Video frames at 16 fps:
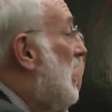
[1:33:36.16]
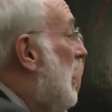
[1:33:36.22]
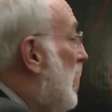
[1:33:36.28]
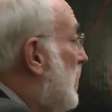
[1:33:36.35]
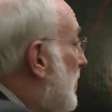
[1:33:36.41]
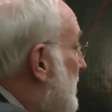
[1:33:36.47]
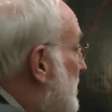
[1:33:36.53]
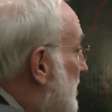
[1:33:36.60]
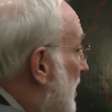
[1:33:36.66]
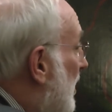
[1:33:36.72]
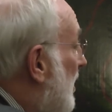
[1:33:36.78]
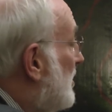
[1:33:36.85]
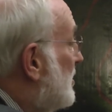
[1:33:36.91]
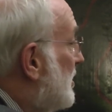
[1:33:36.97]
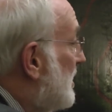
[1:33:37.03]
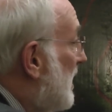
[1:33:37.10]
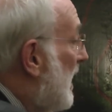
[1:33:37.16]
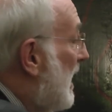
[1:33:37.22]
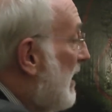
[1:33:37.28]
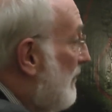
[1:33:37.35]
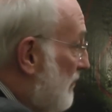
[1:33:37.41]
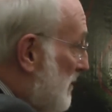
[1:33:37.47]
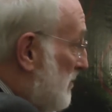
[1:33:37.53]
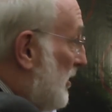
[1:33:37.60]
I know he's not answered
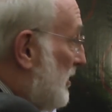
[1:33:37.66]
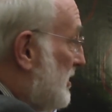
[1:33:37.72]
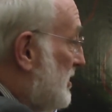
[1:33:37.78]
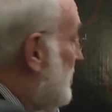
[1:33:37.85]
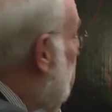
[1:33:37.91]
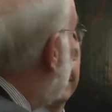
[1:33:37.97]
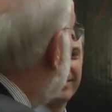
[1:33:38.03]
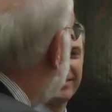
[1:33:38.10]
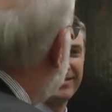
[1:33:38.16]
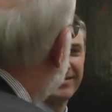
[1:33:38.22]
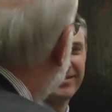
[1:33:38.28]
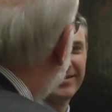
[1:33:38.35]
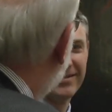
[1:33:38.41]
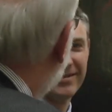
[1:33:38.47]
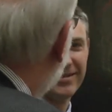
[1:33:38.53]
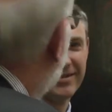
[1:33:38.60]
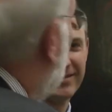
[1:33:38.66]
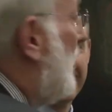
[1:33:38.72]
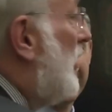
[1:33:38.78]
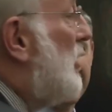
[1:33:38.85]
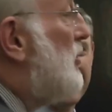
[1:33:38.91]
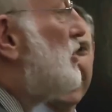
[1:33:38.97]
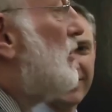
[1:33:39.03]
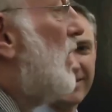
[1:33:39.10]
everybody's question, but all
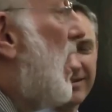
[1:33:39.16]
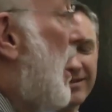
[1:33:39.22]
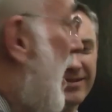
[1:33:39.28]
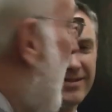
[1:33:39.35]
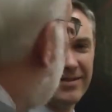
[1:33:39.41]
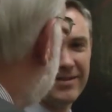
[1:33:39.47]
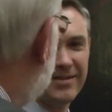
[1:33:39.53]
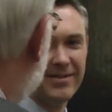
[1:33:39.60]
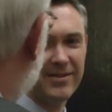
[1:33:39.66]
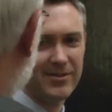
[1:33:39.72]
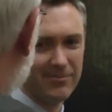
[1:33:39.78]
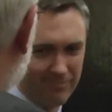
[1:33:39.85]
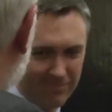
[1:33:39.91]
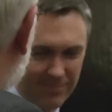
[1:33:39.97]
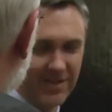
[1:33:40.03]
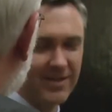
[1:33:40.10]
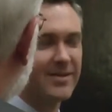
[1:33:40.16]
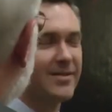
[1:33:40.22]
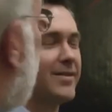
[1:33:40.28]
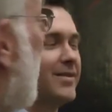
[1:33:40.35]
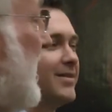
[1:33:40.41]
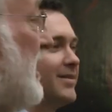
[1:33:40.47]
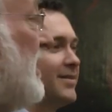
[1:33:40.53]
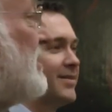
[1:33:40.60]
those who ask questions,
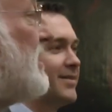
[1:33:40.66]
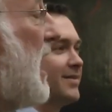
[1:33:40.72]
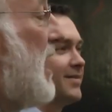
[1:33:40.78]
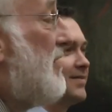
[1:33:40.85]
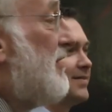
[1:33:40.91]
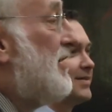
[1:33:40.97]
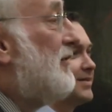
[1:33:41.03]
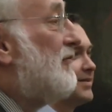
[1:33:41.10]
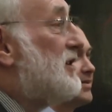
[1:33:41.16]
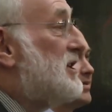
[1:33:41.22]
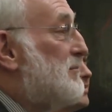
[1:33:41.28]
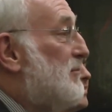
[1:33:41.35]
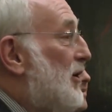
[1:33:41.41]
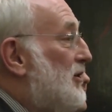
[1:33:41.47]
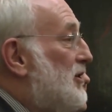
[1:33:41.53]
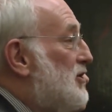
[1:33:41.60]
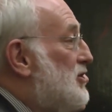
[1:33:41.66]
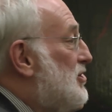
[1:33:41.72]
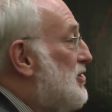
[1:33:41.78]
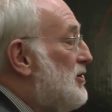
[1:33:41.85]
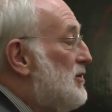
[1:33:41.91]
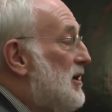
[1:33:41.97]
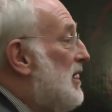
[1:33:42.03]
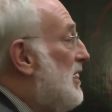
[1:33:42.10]
he's, I think, responded
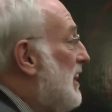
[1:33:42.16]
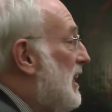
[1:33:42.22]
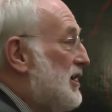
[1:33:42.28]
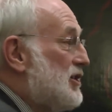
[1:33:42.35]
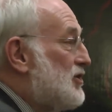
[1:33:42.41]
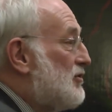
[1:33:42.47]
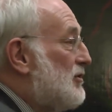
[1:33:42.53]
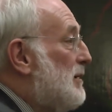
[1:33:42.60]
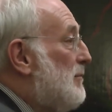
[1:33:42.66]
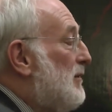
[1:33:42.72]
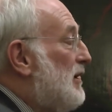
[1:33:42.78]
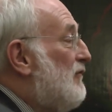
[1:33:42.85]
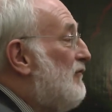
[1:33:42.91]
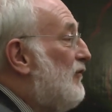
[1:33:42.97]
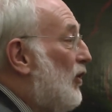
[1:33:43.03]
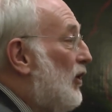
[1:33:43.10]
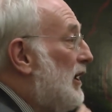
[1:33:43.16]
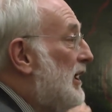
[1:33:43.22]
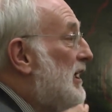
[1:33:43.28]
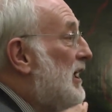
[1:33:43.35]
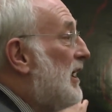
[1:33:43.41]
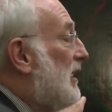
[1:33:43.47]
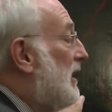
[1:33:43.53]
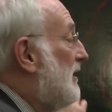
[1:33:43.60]
to extremely
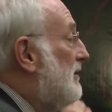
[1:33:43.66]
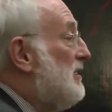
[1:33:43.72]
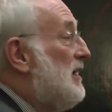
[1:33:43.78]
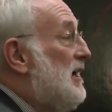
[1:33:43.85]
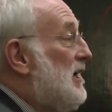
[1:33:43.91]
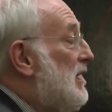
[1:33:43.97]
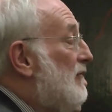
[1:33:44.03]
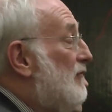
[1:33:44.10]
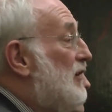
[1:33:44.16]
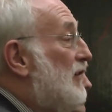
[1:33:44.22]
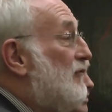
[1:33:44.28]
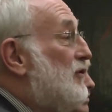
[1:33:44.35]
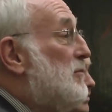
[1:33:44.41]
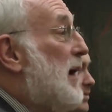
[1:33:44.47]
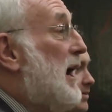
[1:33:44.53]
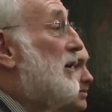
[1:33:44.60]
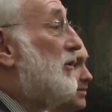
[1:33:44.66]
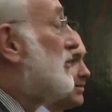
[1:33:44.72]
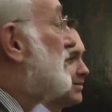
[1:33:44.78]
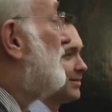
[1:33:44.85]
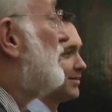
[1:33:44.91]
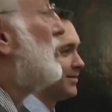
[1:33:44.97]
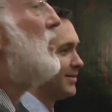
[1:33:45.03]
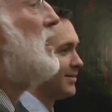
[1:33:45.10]
fully. And even if you might not
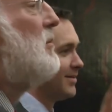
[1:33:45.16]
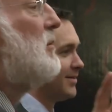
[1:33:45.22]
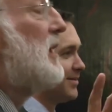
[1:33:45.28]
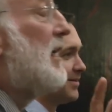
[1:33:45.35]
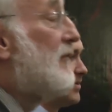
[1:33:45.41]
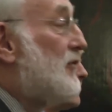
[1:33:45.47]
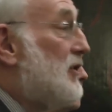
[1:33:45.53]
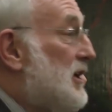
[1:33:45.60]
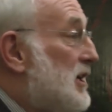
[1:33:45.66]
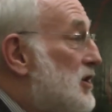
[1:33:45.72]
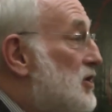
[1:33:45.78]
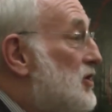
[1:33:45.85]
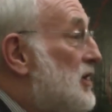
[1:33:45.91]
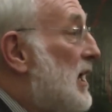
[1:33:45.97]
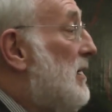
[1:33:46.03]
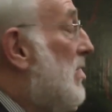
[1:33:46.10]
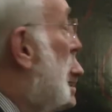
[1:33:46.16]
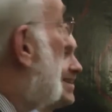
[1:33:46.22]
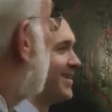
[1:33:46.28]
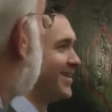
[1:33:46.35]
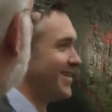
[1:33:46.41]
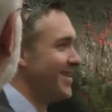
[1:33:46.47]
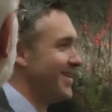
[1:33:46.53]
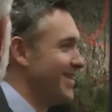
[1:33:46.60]
have agreed with everything he said,
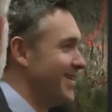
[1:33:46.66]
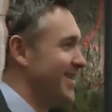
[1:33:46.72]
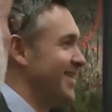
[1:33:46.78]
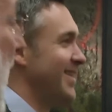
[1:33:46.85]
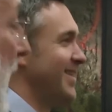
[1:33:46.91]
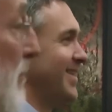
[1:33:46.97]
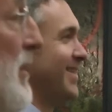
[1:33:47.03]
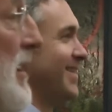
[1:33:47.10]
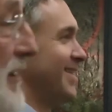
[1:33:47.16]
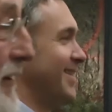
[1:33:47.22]
I'm sure he'd be happy